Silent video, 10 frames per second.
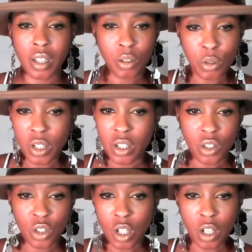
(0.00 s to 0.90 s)
guilty
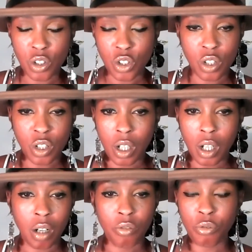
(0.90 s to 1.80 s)
as charged.
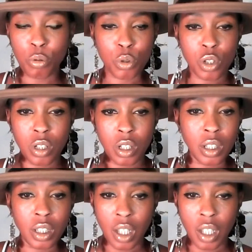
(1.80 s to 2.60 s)
Unfortunately,